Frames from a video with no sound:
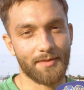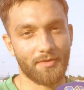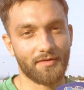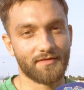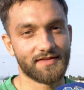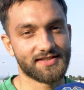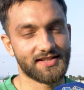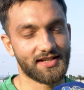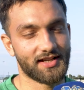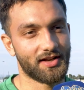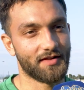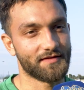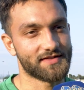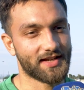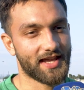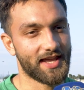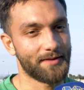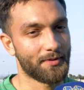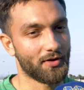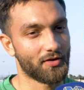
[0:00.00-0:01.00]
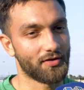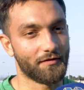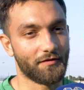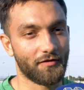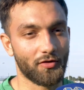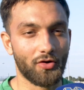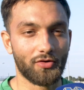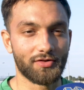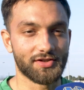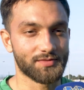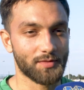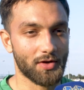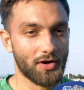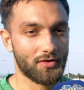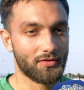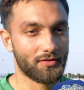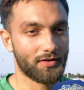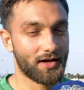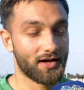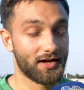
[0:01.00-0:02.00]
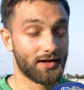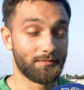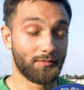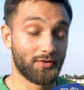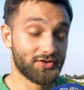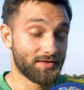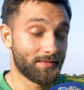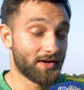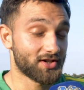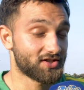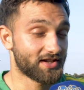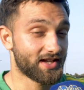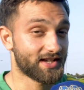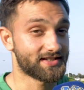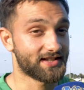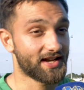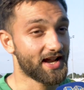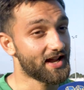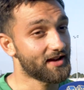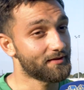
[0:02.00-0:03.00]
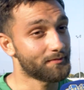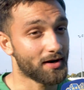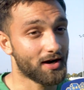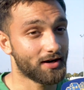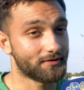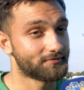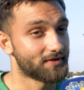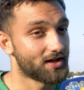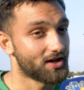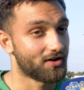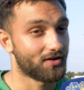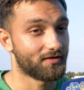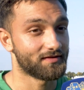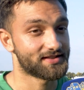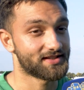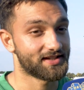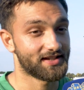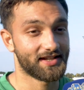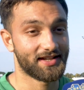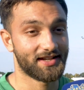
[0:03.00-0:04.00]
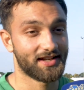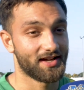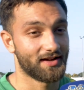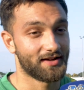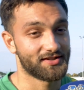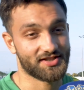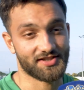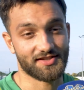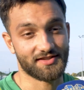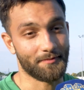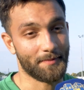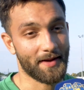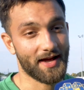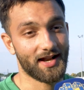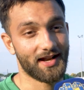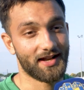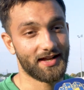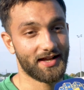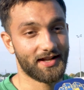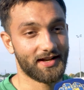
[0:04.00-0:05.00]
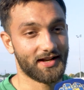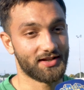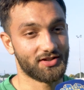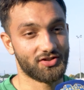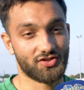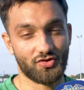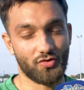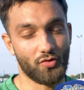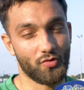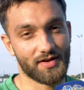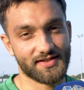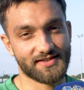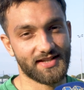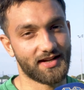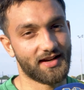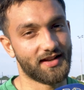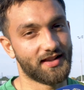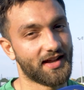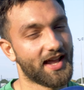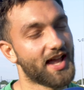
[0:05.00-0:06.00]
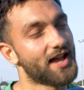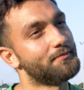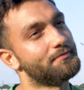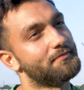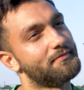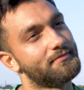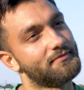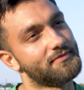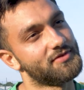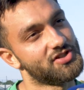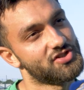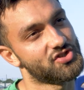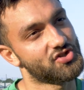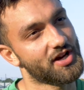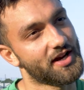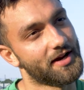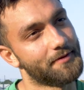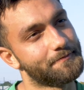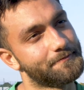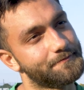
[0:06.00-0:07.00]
Obviously, love to keep it on the floor as well. Wasn't much of that today, but obviously just the battling and always staying in the game. Enjoyed it.